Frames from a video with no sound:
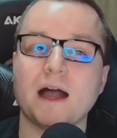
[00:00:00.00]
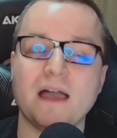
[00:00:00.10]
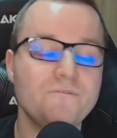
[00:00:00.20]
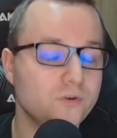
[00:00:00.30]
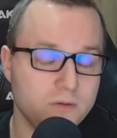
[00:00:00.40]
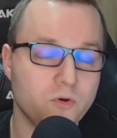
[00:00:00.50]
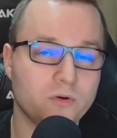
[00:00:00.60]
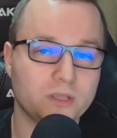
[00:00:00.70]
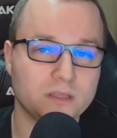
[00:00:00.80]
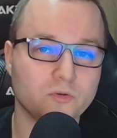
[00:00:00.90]
I'm fully
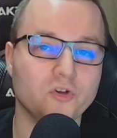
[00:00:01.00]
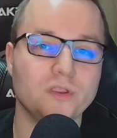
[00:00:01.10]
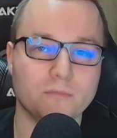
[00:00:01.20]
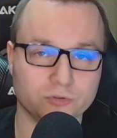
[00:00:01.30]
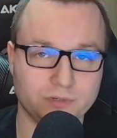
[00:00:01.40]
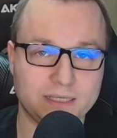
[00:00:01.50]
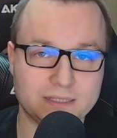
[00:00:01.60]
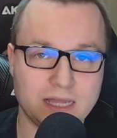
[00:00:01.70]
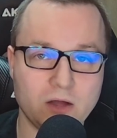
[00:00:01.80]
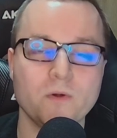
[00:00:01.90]
working on a mod right
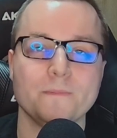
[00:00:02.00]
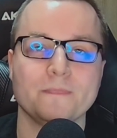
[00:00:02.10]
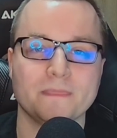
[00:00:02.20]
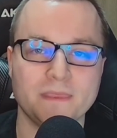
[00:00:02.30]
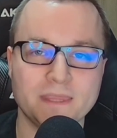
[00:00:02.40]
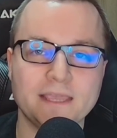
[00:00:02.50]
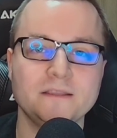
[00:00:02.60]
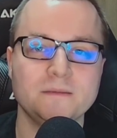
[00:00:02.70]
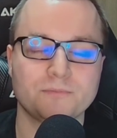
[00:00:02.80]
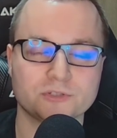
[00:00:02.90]
now.
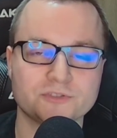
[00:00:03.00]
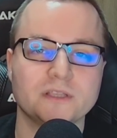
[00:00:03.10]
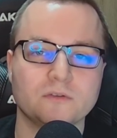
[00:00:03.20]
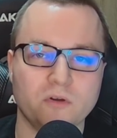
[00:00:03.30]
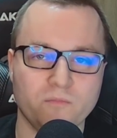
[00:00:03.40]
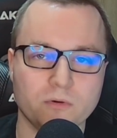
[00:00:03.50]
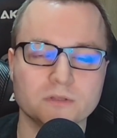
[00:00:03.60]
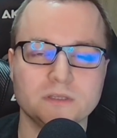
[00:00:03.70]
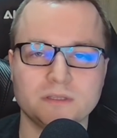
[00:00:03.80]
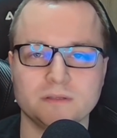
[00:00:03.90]
90% of
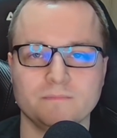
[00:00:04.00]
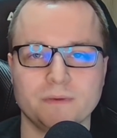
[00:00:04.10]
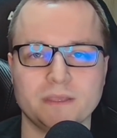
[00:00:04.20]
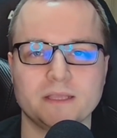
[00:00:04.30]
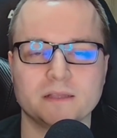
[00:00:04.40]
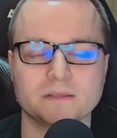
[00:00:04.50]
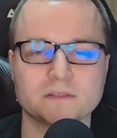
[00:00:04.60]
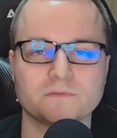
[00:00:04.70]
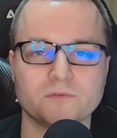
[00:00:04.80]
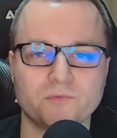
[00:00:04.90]
modding being done in
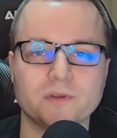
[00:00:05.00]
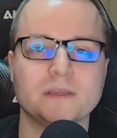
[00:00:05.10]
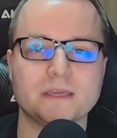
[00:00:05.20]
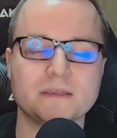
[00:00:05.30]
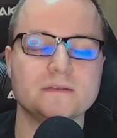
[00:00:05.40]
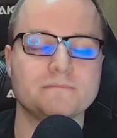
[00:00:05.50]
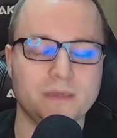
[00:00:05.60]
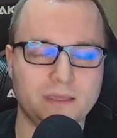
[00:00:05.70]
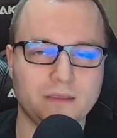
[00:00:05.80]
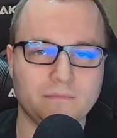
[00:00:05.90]
SFO3 is
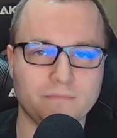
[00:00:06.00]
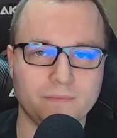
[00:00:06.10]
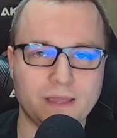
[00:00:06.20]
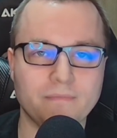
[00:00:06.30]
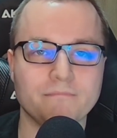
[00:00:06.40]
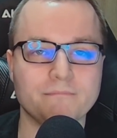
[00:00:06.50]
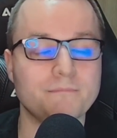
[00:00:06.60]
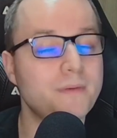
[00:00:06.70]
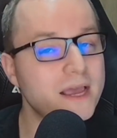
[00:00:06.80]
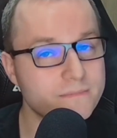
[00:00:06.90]
being done
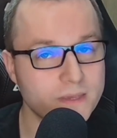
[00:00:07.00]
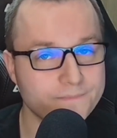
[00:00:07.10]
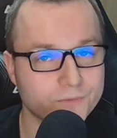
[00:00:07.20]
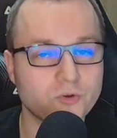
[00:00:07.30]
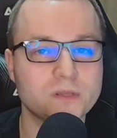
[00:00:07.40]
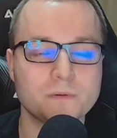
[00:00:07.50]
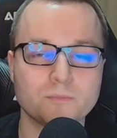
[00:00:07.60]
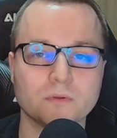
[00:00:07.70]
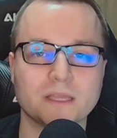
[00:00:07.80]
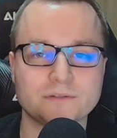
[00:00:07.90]
by me. Other
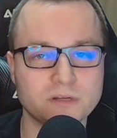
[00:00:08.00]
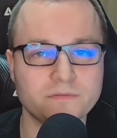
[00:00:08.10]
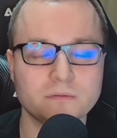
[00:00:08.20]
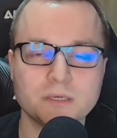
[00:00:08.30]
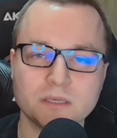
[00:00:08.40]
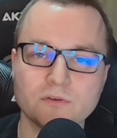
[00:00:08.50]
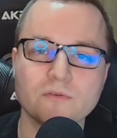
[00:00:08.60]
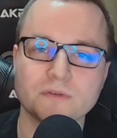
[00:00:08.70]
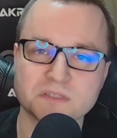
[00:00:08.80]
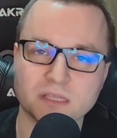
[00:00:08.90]
people like Drunk
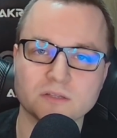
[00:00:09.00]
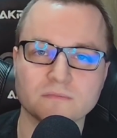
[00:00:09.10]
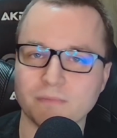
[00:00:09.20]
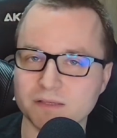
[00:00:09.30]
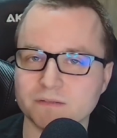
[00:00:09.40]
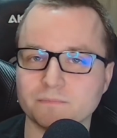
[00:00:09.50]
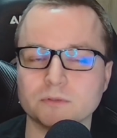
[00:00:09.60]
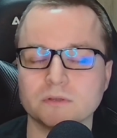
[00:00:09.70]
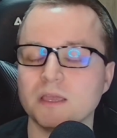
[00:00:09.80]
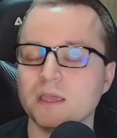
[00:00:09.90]
Flamingo, Xenon,
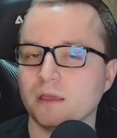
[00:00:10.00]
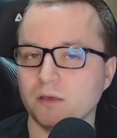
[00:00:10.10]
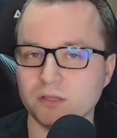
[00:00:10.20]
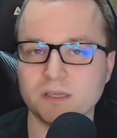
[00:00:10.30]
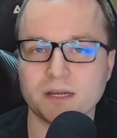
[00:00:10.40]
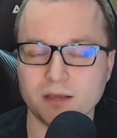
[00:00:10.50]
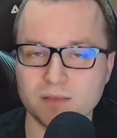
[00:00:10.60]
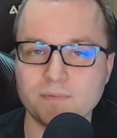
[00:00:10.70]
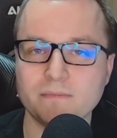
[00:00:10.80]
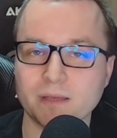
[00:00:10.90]
Balzapon, they are
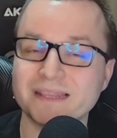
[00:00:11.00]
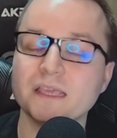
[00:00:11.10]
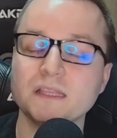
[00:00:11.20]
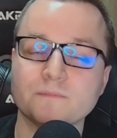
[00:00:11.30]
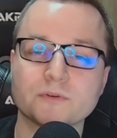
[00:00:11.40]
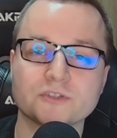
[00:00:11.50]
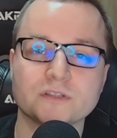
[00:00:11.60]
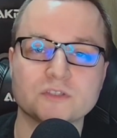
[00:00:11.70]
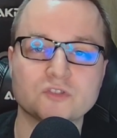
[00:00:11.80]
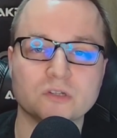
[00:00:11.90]
helping, but
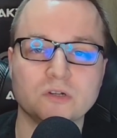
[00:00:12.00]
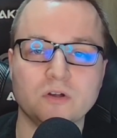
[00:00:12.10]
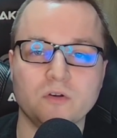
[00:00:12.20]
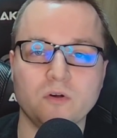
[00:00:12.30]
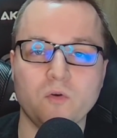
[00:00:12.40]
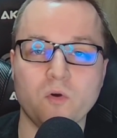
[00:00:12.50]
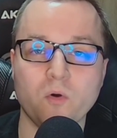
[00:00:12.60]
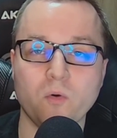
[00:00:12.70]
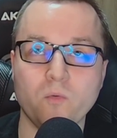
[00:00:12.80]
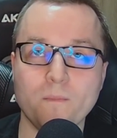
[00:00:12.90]
90% is
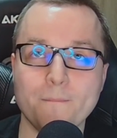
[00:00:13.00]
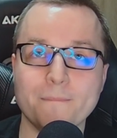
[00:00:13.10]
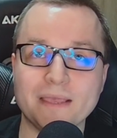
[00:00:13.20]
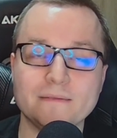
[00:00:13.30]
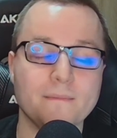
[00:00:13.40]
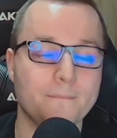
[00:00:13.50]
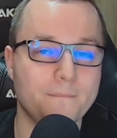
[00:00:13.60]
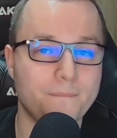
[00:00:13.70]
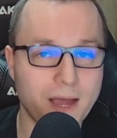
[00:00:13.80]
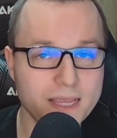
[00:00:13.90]
all made
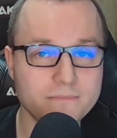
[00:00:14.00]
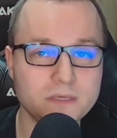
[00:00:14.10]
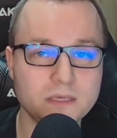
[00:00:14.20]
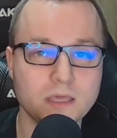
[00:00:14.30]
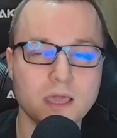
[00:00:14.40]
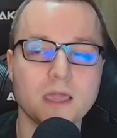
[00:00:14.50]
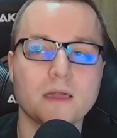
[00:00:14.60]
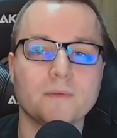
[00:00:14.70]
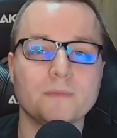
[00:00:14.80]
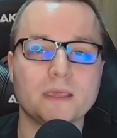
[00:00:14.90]
by me
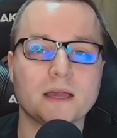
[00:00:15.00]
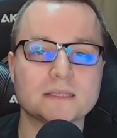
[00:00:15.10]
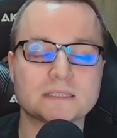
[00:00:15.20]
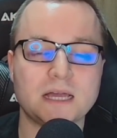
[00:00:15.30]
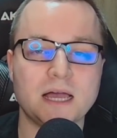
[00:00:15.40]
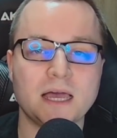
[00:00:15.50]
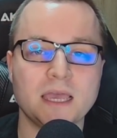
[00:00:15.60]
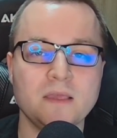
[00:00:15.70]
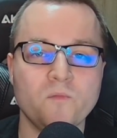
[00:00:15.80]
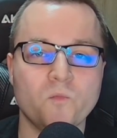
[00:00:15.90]
because
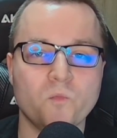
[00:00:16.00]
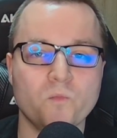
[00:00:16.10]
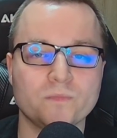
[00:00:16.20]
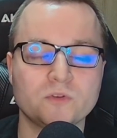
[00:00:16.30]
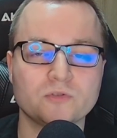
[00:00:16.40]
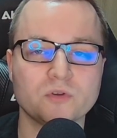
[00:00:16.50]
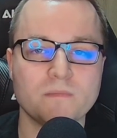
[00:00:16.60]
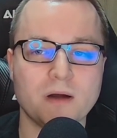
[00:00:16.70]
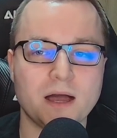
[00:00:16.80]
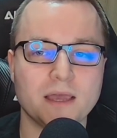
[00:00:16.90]
I took
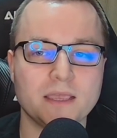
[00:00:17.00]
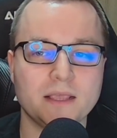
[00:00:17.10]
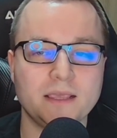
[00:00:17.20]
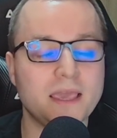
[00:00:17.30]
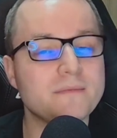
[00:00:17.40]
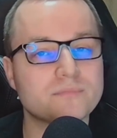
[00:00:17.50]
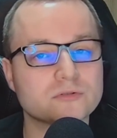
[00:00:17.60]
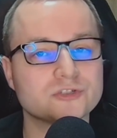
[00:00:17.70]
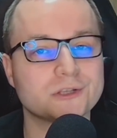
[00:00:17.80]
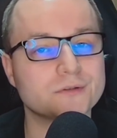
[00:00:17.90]
my game
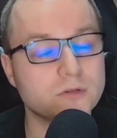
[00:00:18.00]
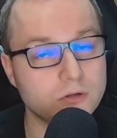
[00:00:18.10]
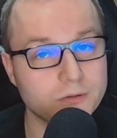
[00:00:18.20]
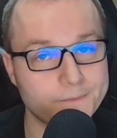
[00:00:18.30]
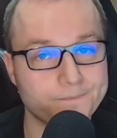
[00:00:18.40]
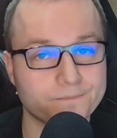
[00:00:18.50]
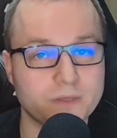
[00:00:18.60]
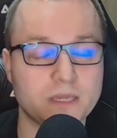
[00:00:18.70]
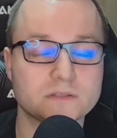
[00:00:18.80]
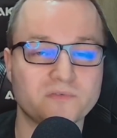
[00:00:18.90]
project on hold
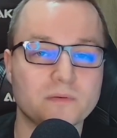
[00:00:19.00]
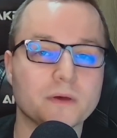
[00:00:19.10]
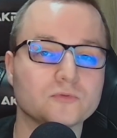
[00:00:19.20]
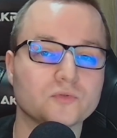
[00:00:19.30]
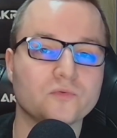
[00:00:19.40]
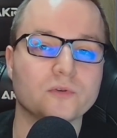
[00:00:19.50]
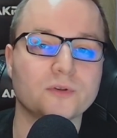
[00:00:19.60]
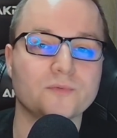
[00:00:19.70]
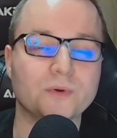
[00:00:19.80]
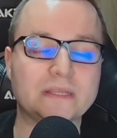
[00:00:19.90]
because of amount of work
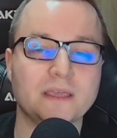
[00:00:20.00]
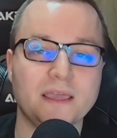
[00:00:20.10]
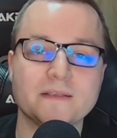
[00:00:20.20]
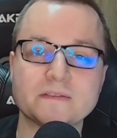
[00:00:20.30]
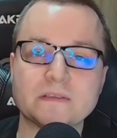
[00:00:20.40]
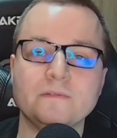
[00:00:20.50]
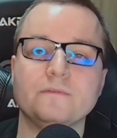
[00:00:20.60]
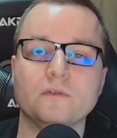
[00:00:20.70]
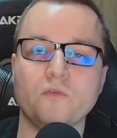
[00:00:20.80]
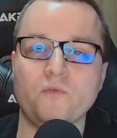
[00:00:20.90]
with
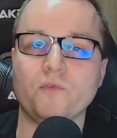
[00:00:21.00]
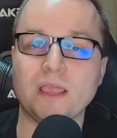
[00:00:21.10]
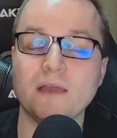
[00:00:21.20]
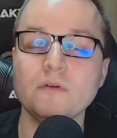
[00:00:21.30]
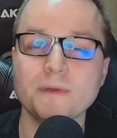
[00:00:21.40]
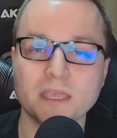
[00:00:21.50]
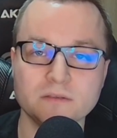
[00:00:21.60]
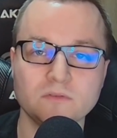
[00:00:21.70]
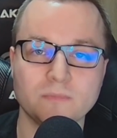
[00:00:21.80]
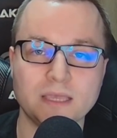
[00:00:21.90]
SFO3. I will be
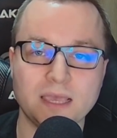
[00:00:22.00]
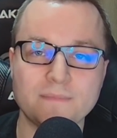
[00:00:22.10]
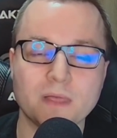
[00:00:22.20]
getting to my game.